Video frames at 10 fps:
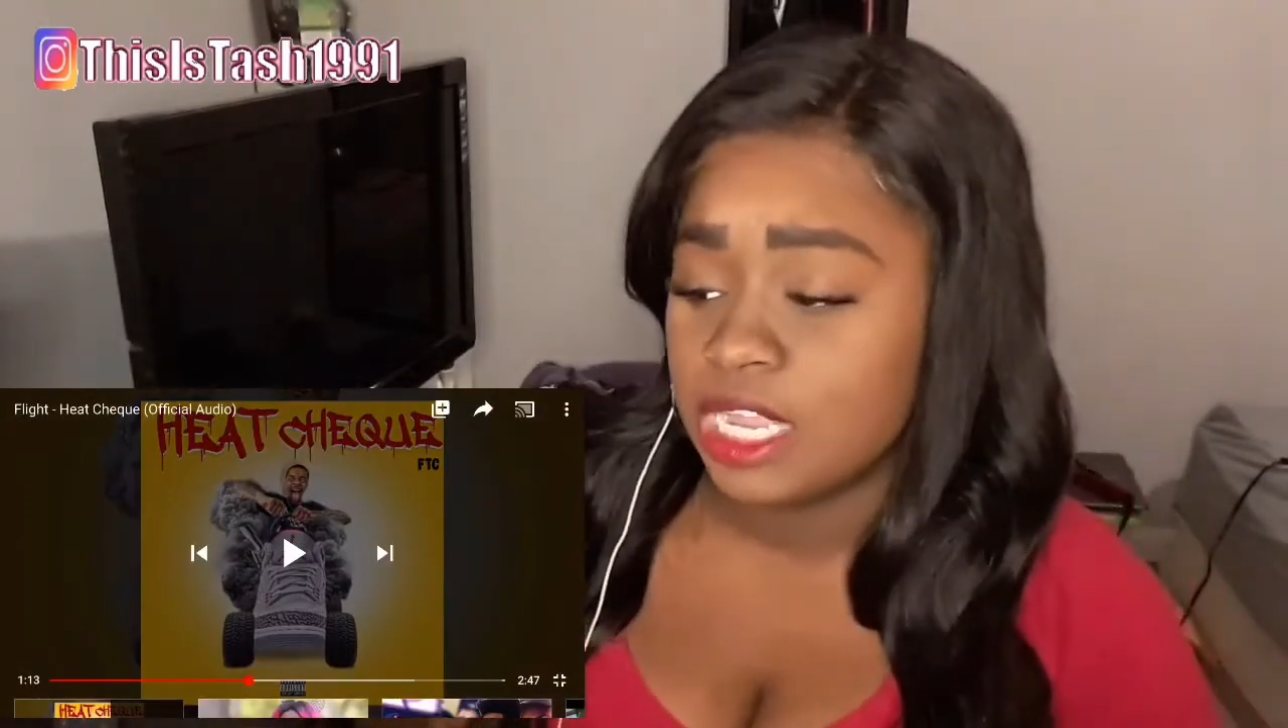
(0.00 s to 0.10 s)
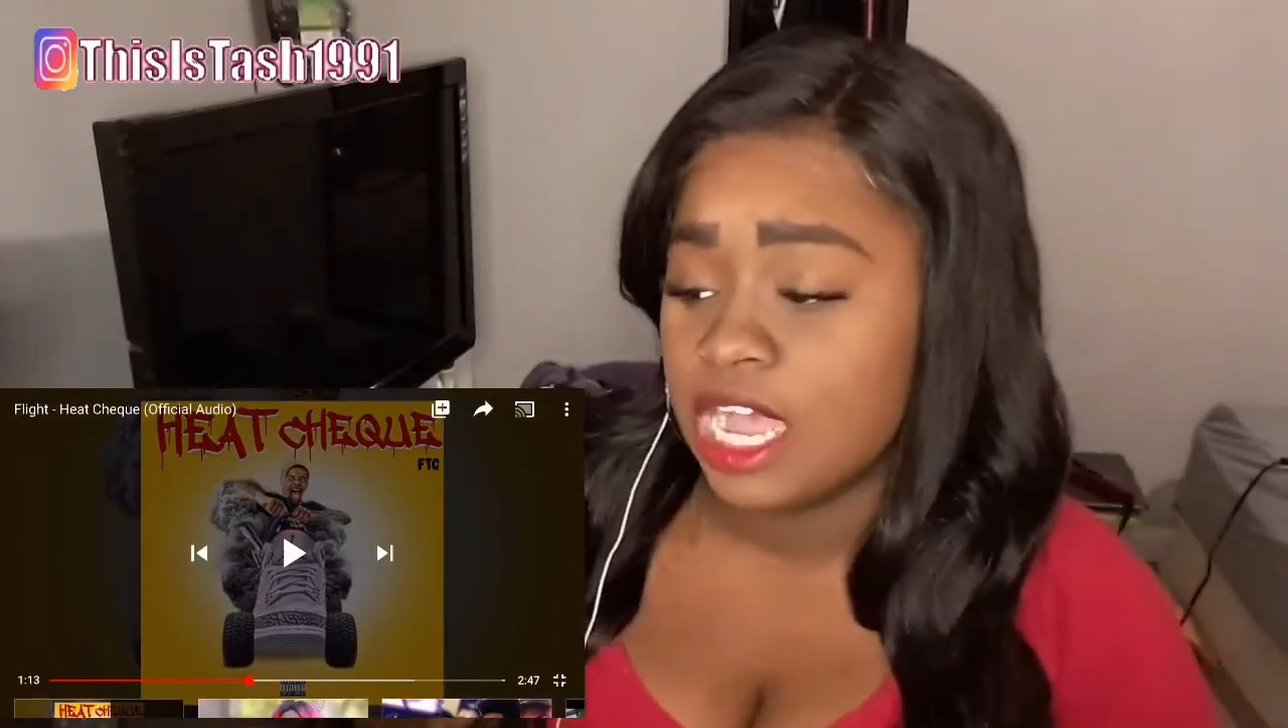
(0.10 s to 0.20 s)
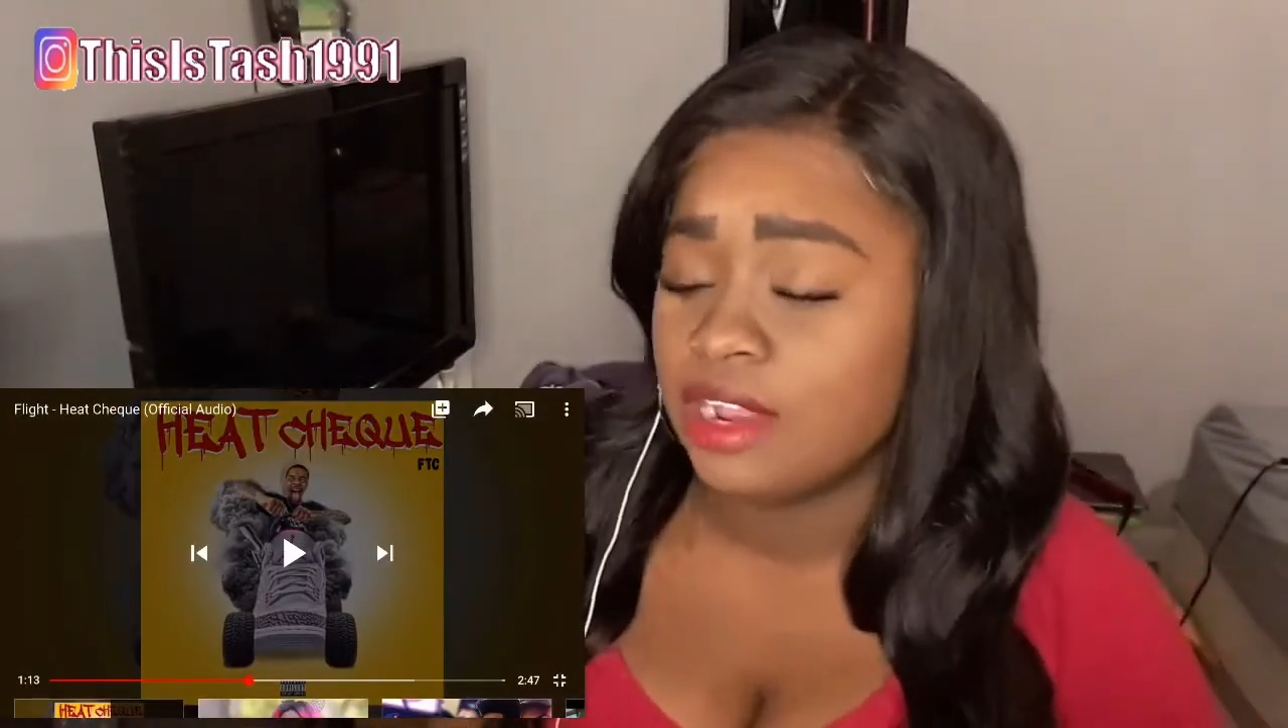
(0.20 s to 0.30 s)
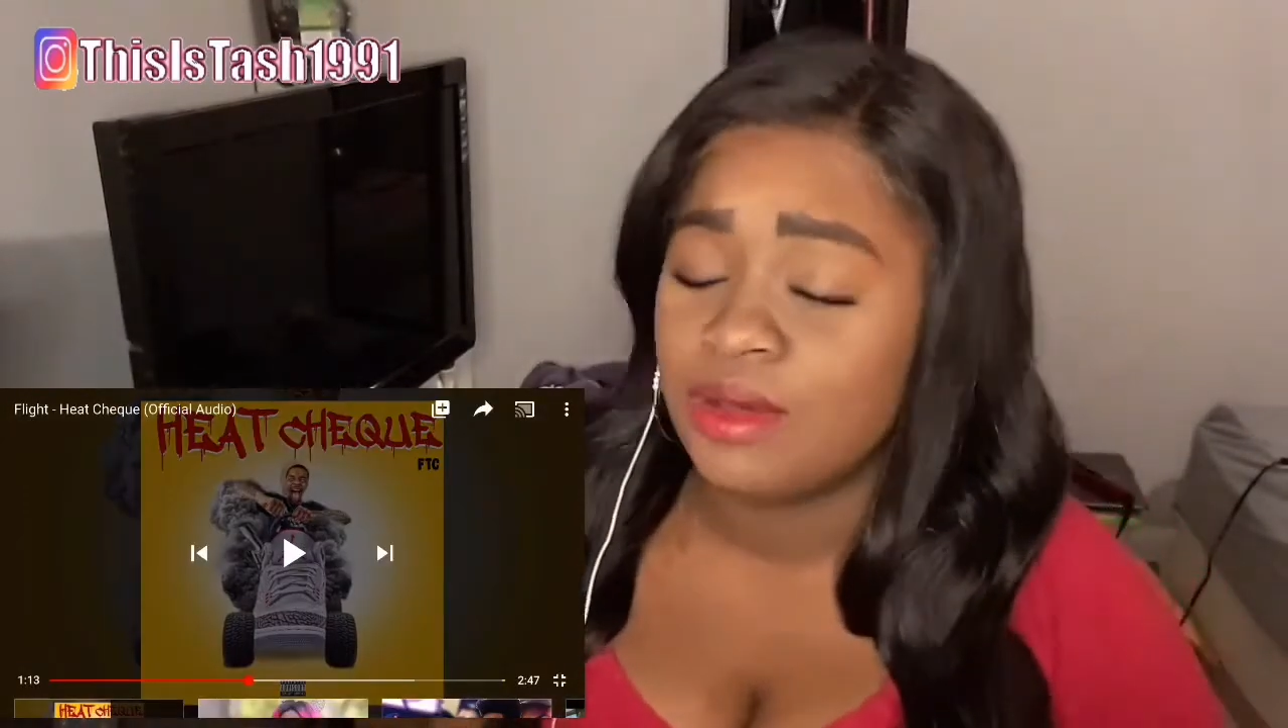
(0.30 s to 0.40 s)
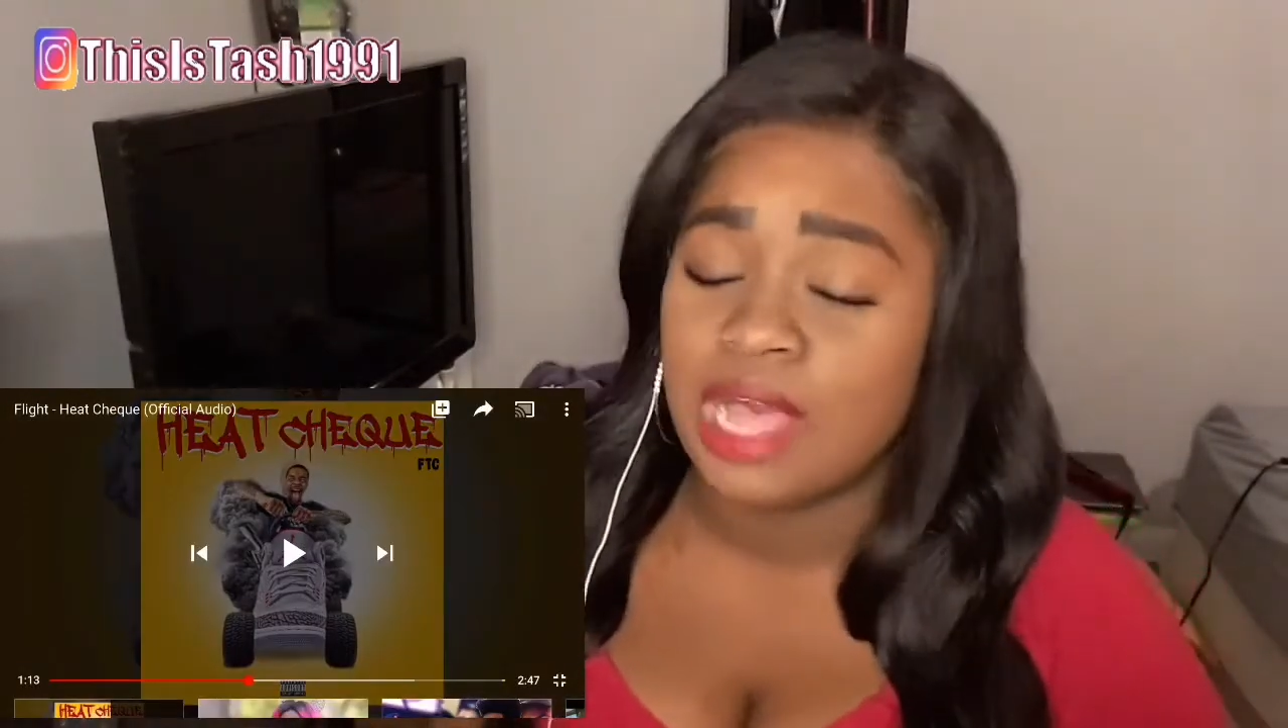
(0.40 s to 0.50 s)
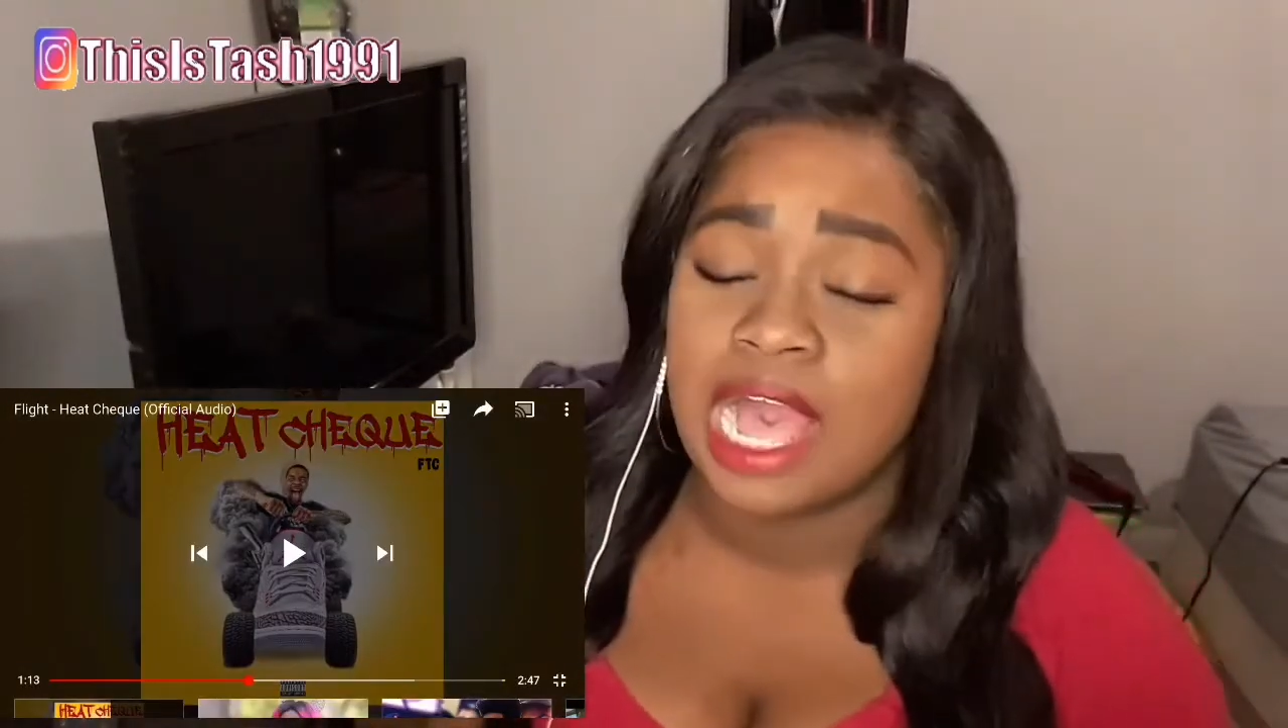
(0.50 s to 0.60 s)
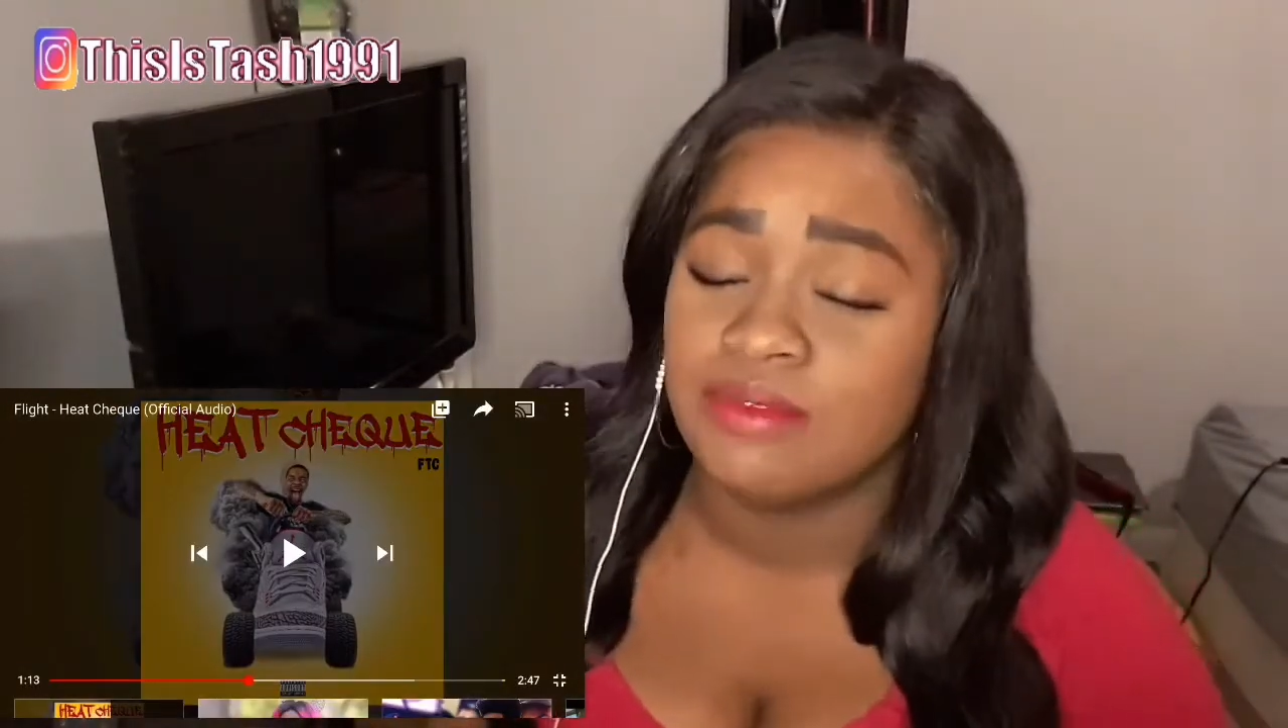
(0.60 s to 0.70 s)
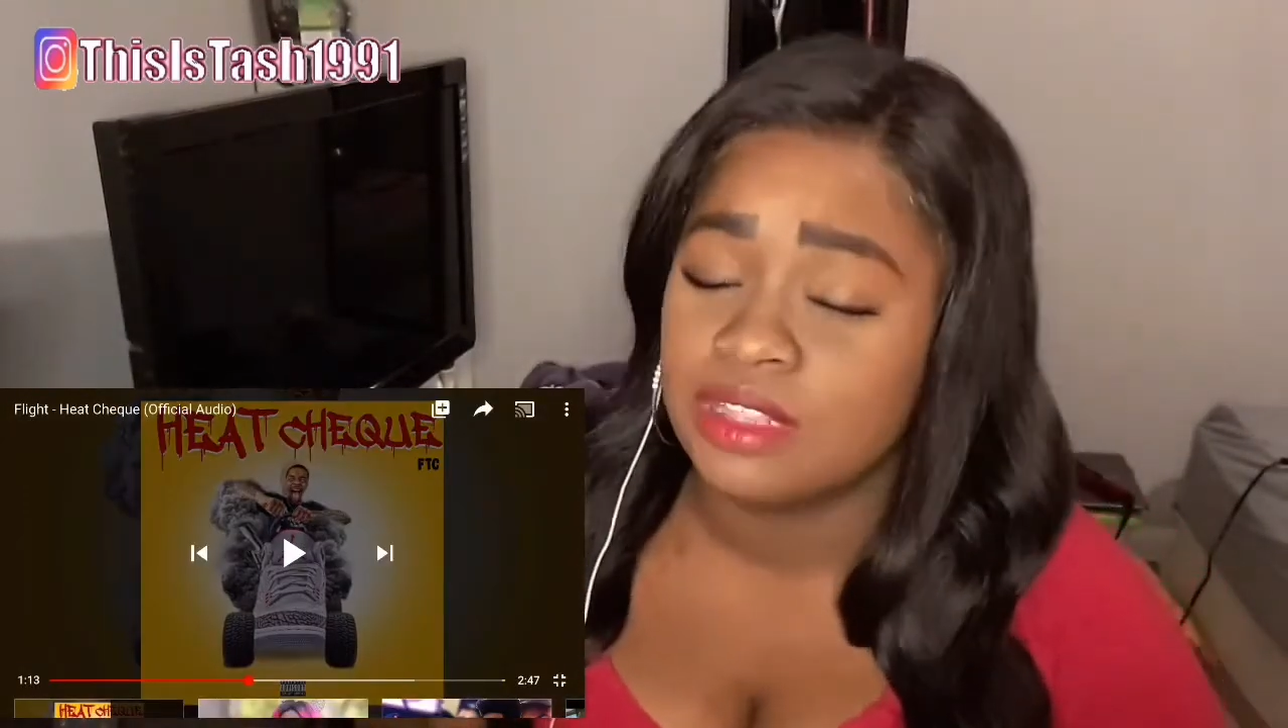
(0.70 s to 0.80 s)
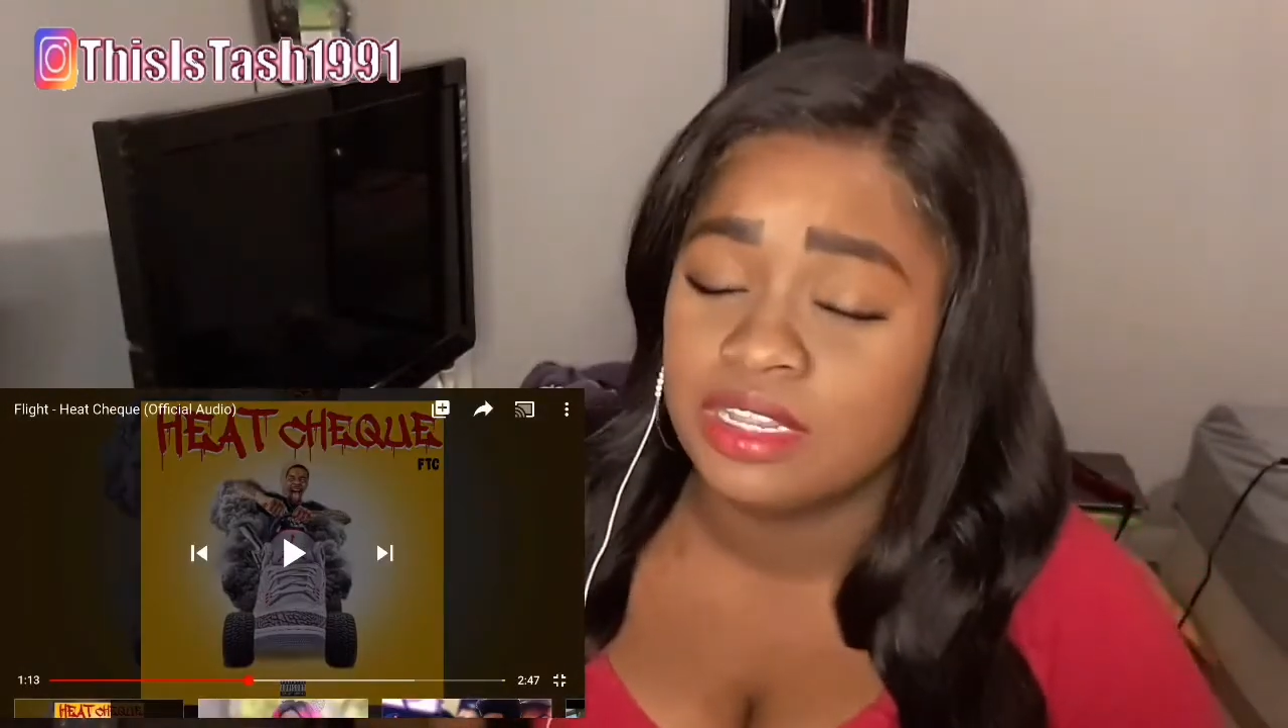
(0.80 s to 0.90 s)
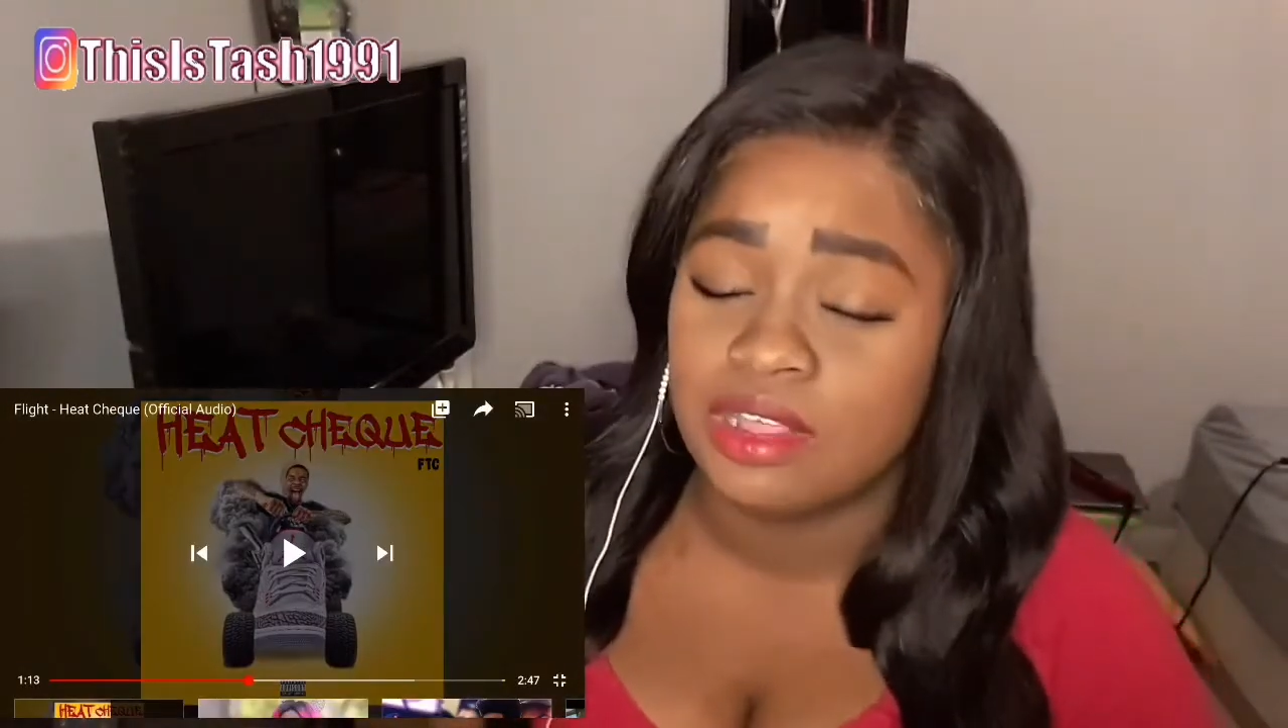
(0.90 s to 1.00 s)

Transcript: I don't. I really